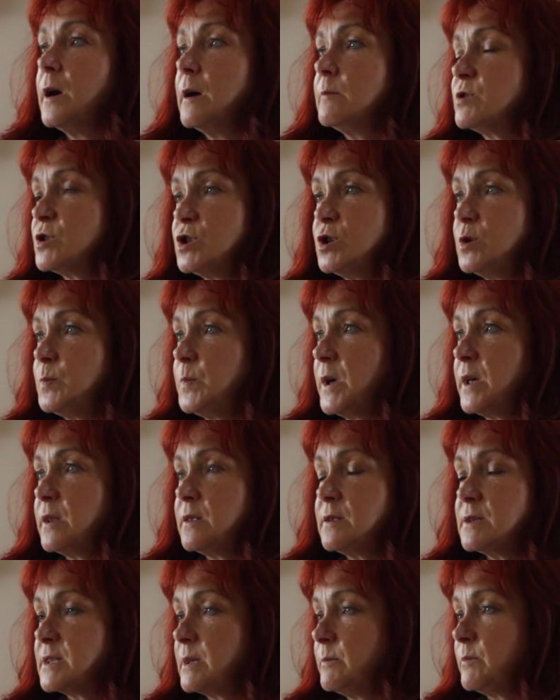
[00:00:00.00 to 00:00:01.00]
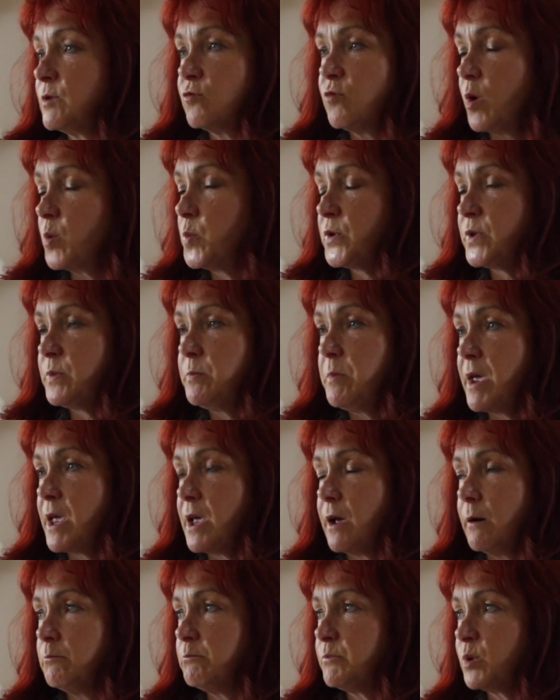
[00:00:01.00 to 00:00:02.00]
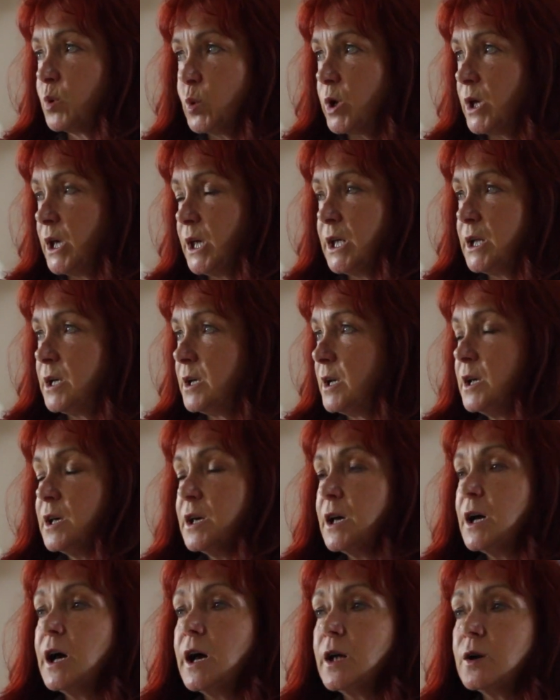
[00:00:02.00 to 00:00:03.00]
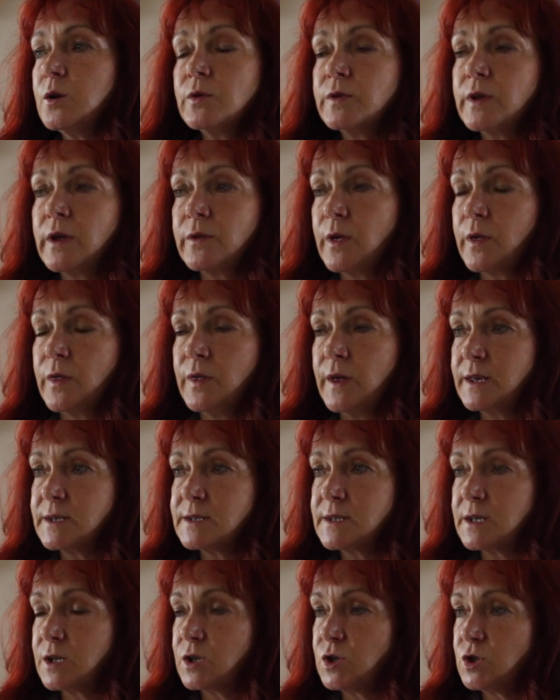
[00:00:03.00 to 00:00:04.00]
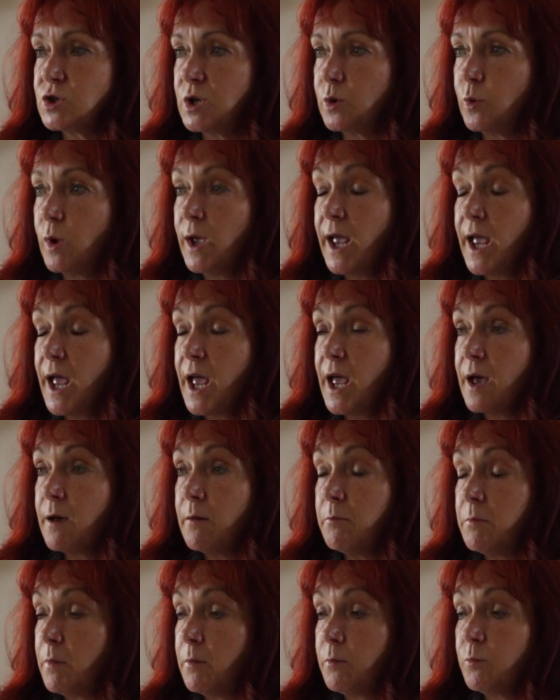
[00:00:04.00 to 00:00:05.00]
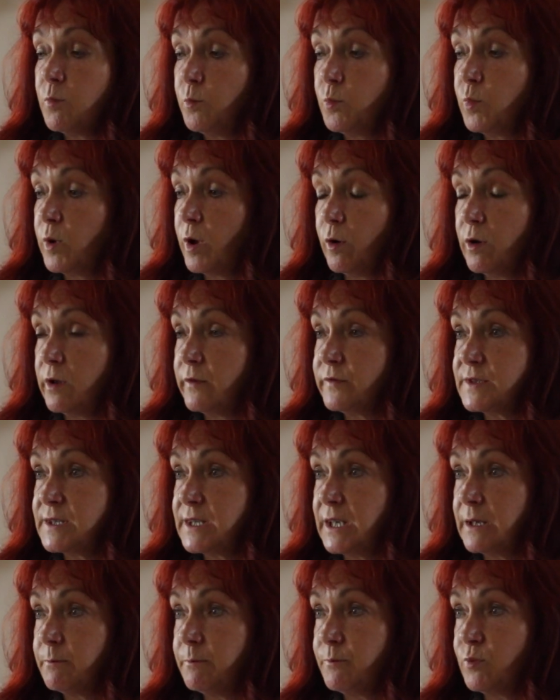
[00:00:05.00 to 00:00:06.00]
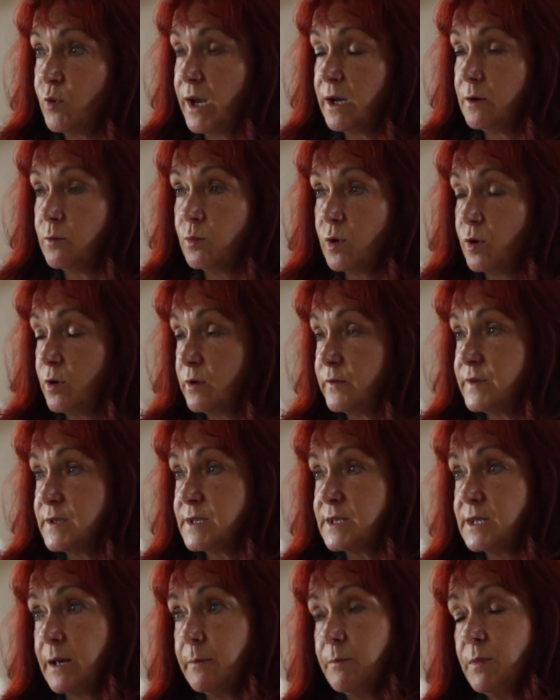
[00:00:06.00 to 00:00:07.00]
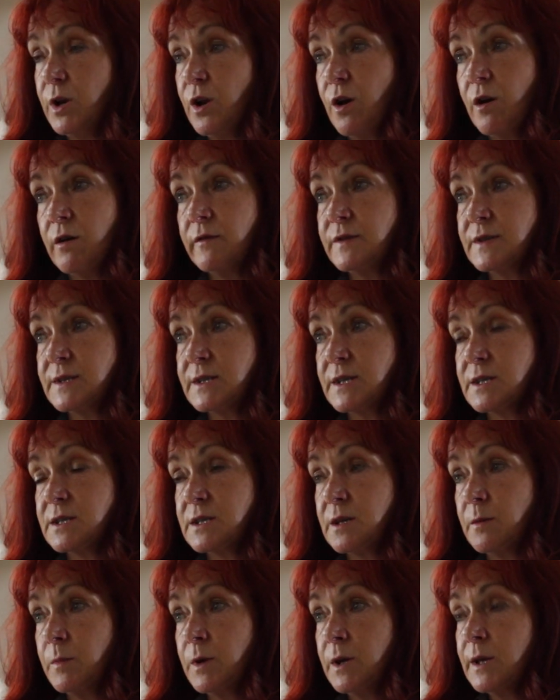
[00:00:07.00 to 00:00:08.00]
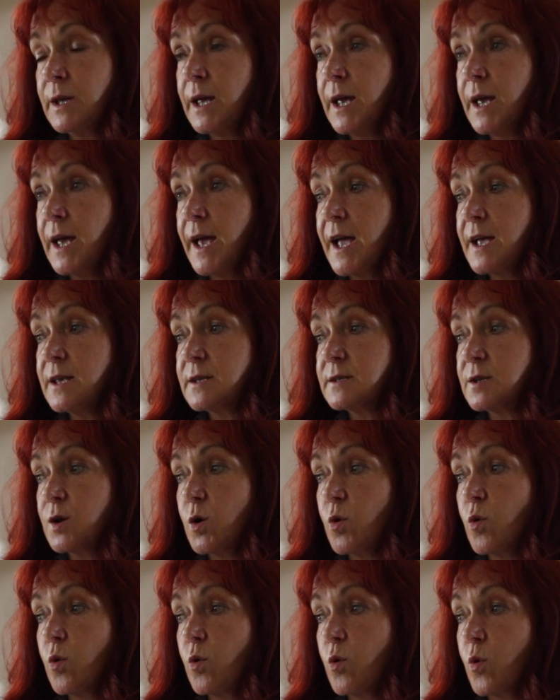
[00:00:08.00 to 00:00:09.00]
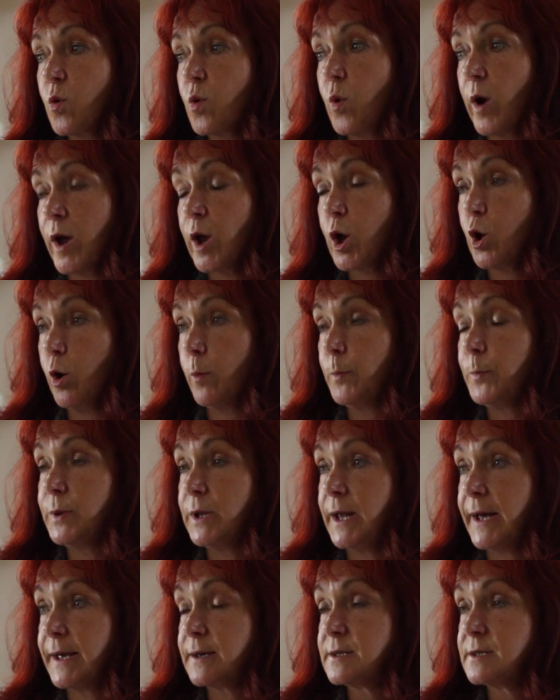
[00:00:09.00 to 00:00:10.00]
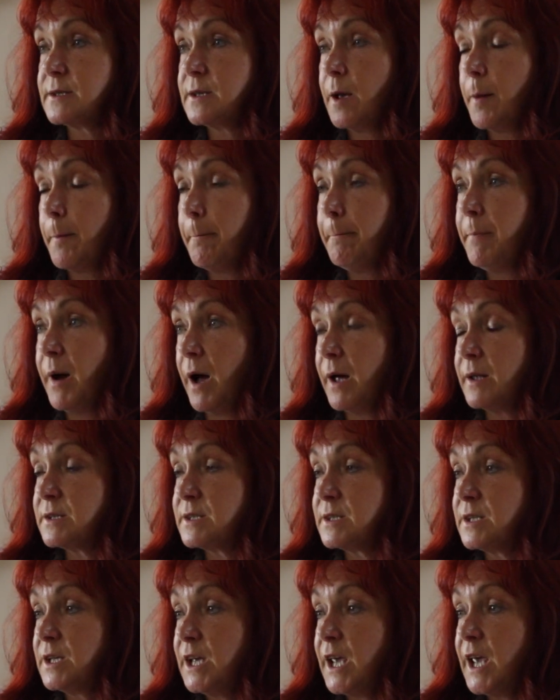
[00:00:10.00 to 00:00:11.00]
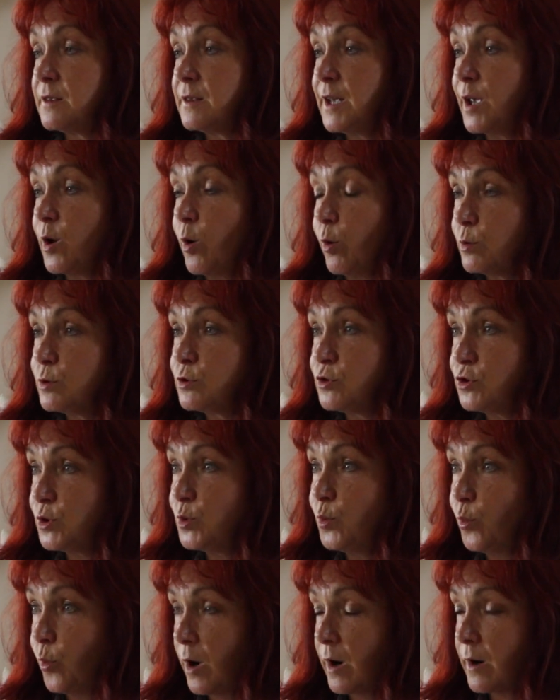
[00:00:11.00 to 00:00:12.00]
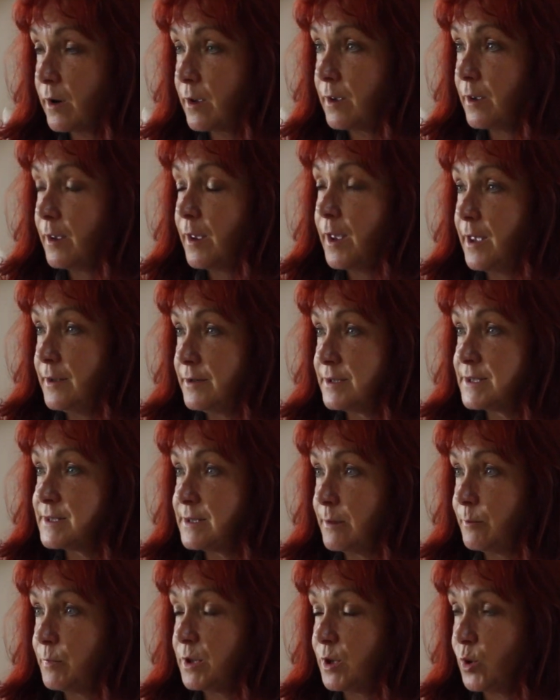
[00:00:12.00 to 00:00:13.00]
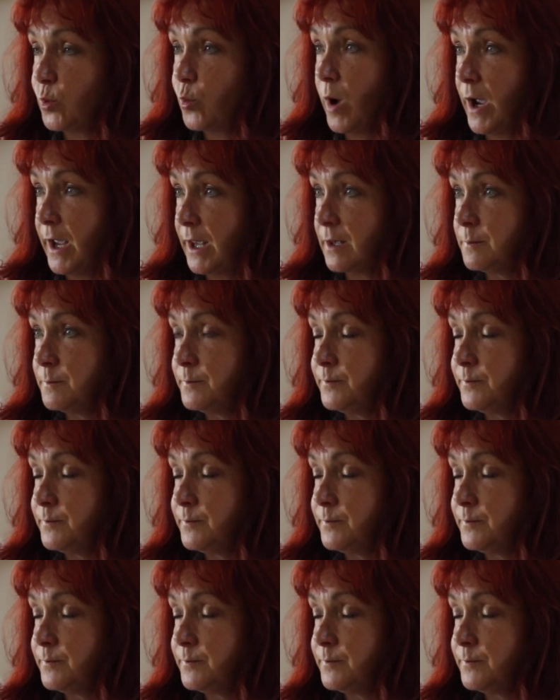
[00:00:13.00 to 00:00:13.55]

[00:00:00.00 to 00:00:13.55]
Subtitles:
I'm stupid, there's something wrong with me, I'm broken, and all the other things it can do. We all have the same brain, we all have the same nervous system. It's quite complex, but they all do work in a similar way.